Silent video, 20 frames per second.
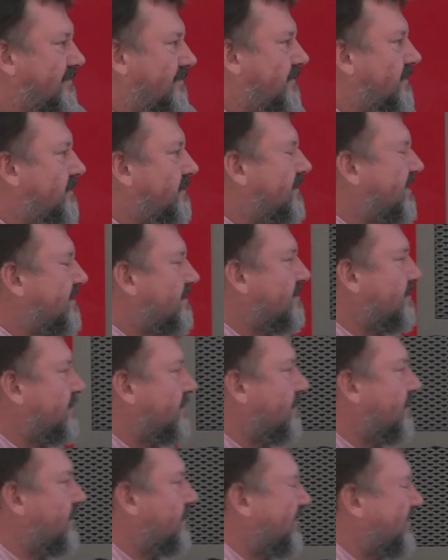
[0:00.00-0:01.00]
that does
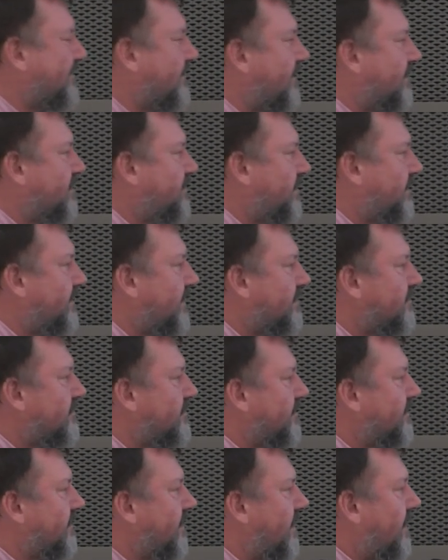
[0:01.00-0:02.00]
not need
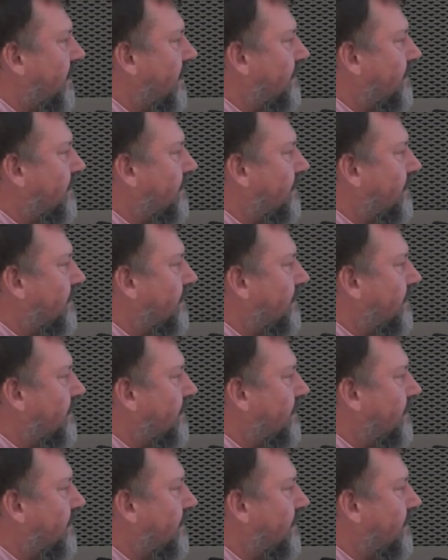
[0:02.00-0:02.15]
explanation.